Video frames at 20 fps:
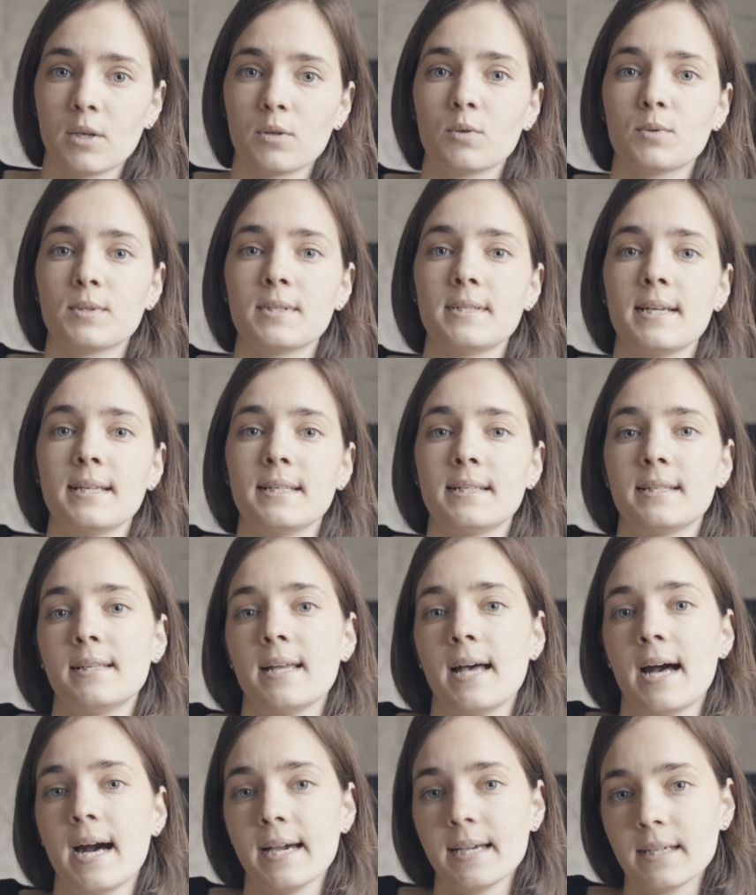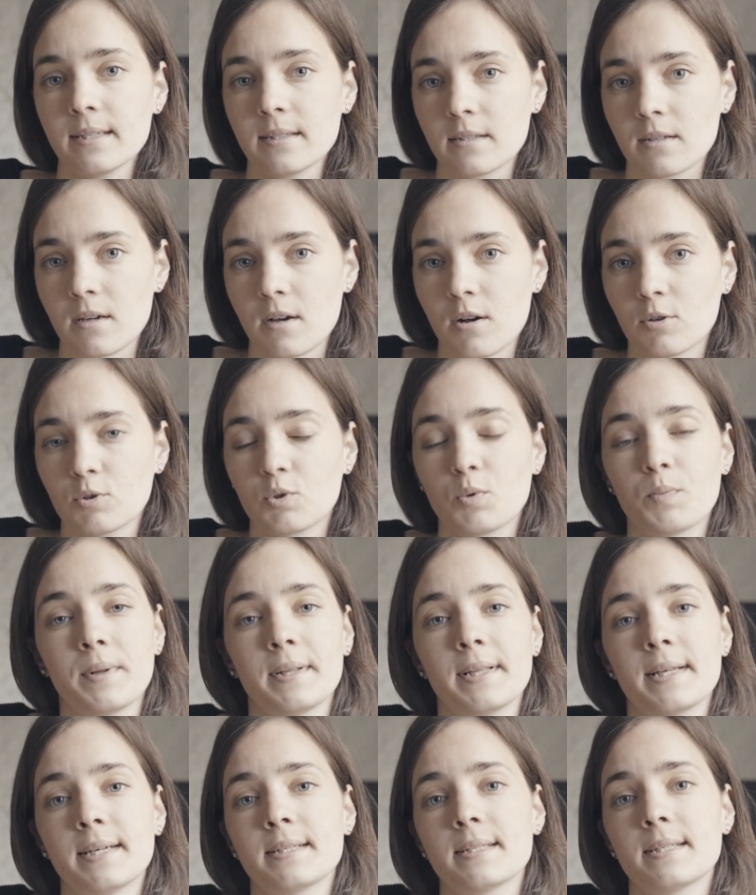you set the I S O to
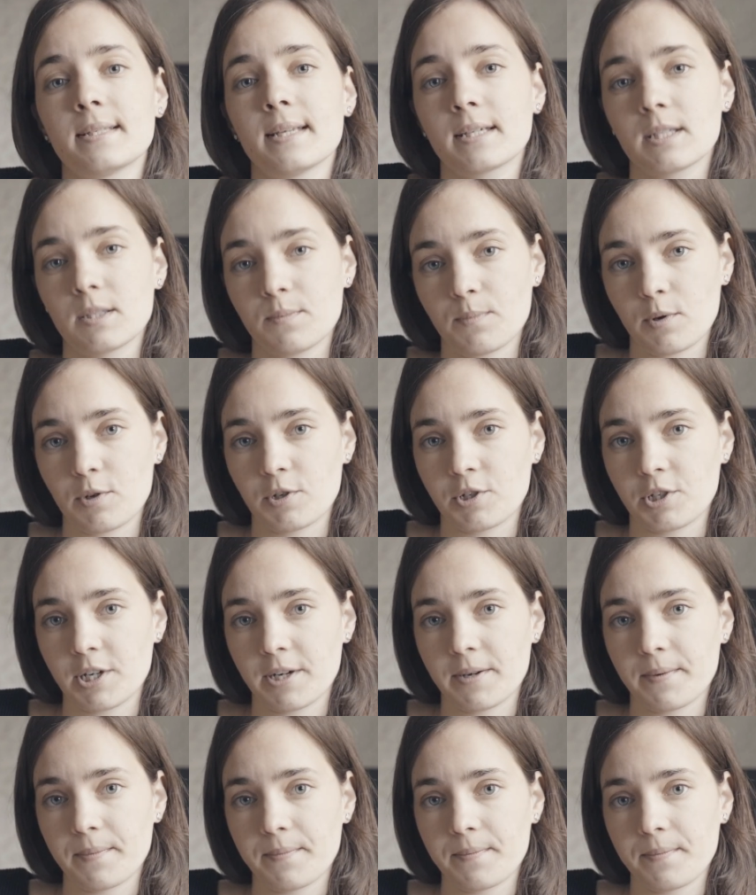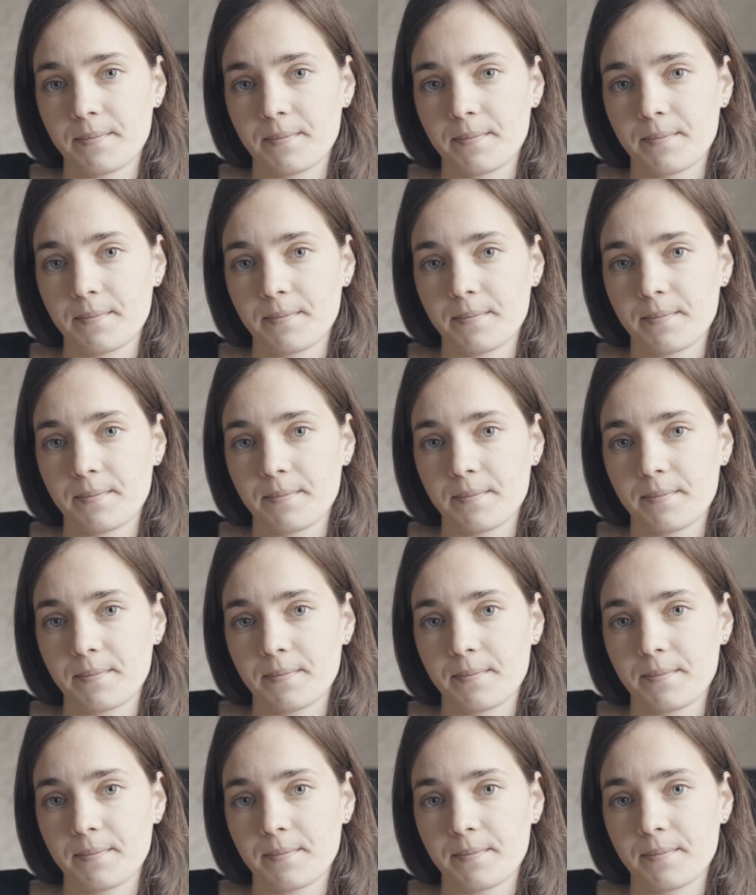balance exposure.